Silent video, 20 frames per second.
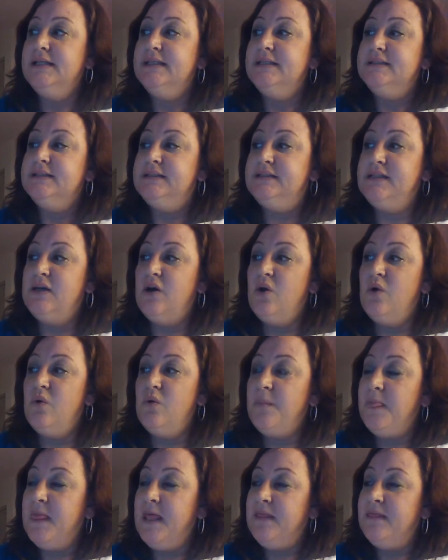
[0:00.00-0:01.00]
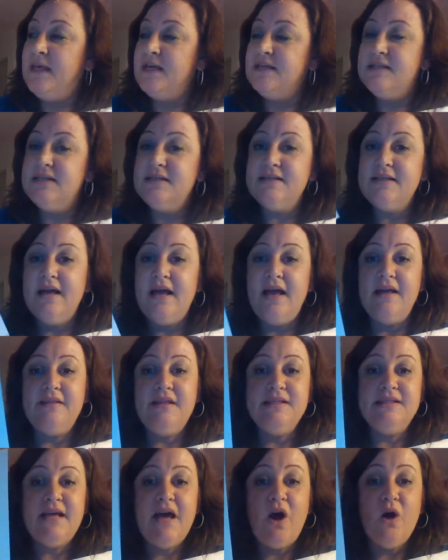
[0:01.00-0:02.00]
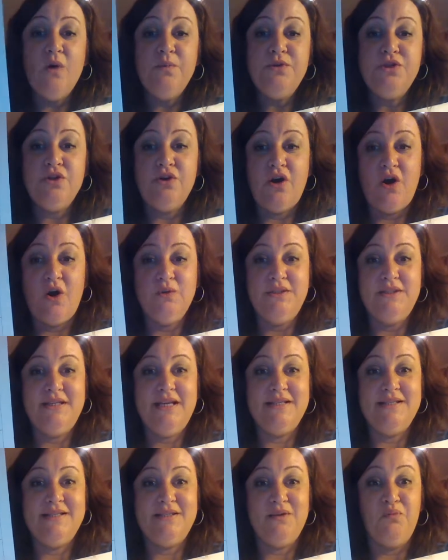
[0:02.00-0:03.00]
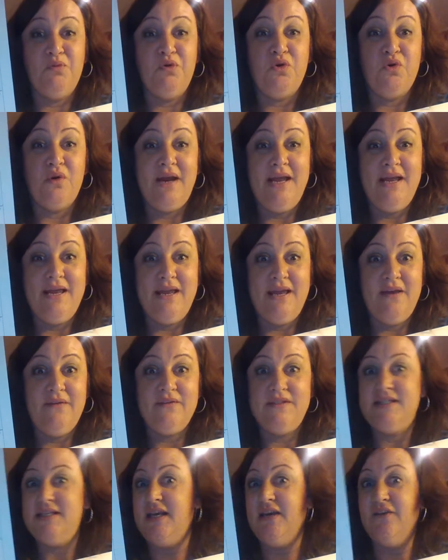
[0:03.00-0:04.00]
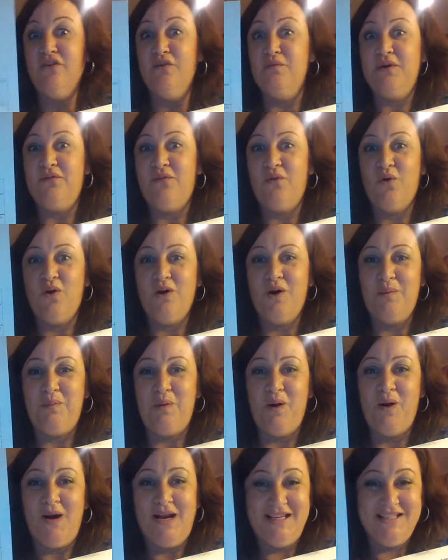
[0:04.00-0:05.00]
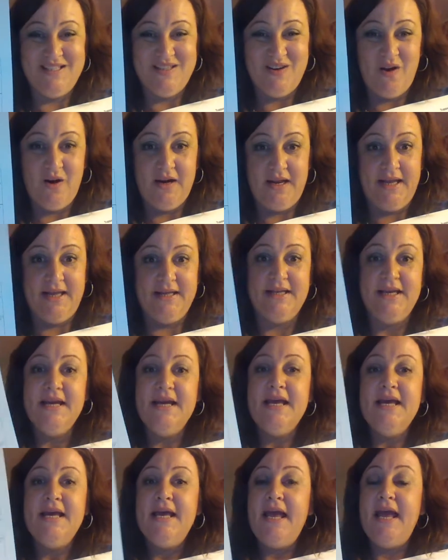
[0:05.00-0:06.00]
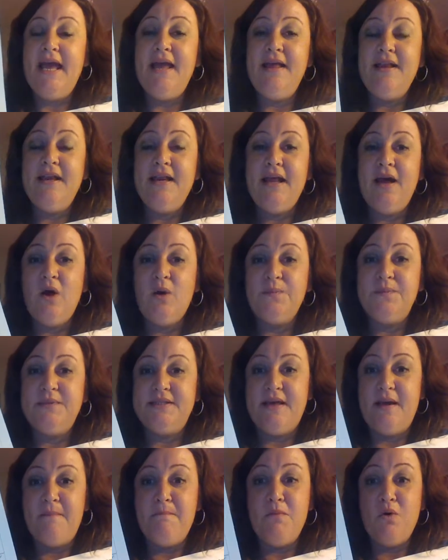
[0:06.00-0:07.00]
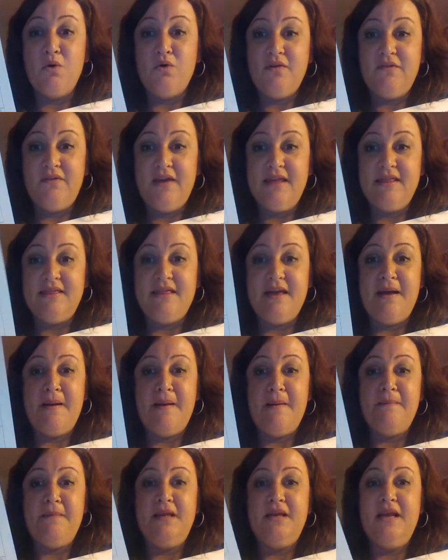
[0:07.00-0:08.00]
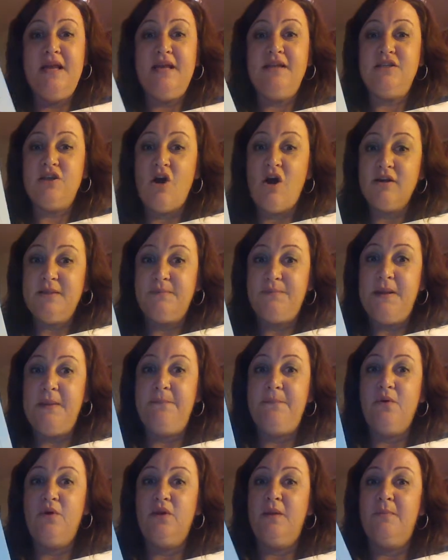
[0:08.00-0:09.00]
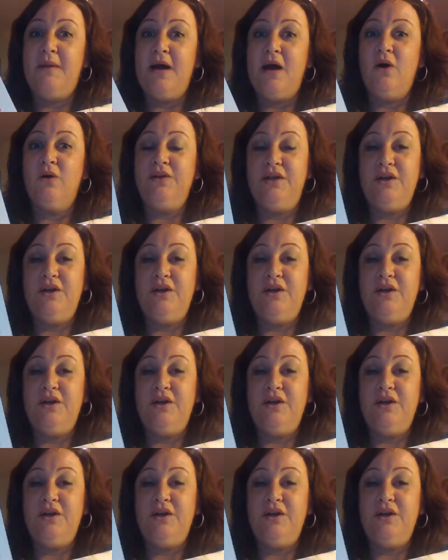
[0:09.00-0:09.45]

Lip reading: So this helps your host get some great gifts even before her party started, and it helps them motivate them and talk to people about